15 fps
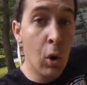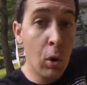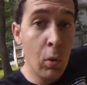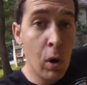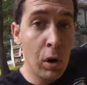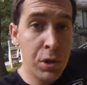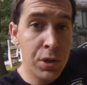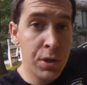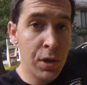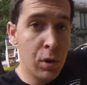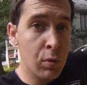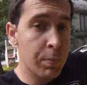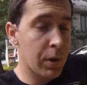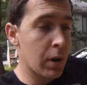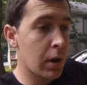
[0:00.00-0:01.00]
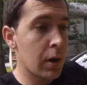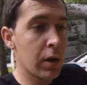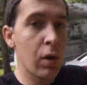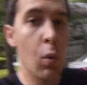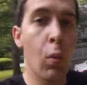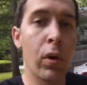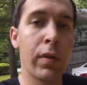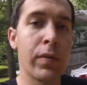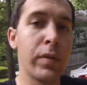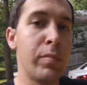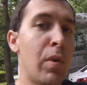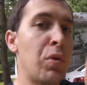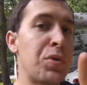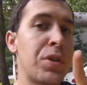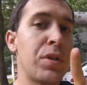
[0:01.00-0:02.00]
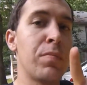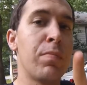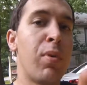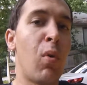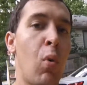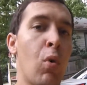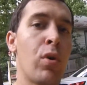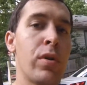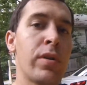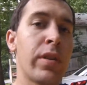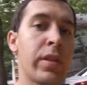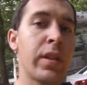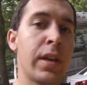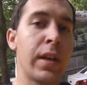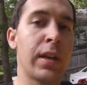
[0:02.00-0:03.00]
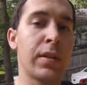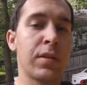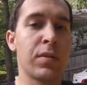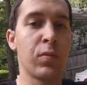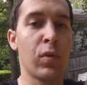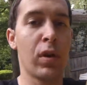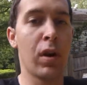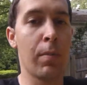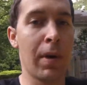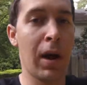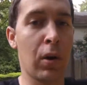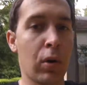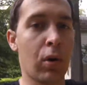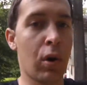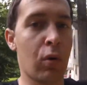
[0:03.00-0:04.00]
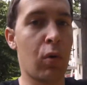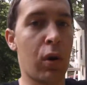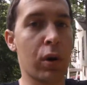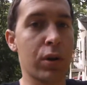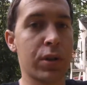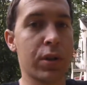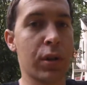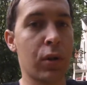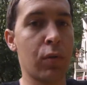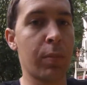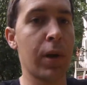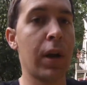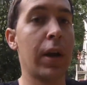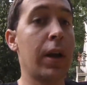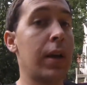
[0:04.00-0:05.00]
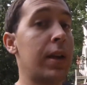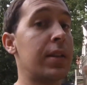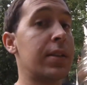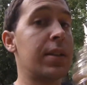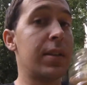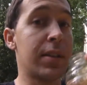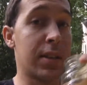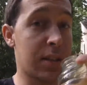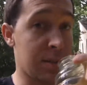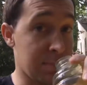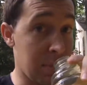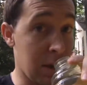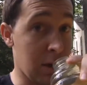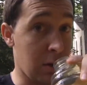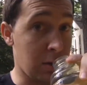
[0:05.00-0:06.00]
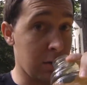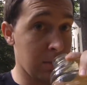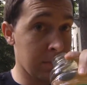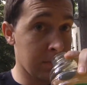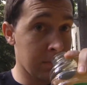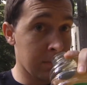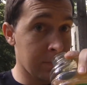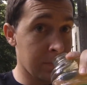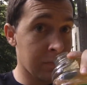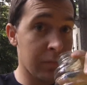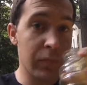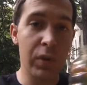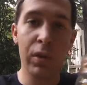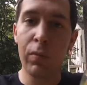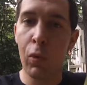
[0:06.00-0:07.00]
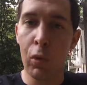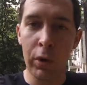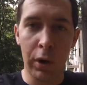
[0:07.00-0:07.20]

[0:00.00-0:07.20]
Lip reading: car wash soap, one of the most important things about car wash soap is the smell. The more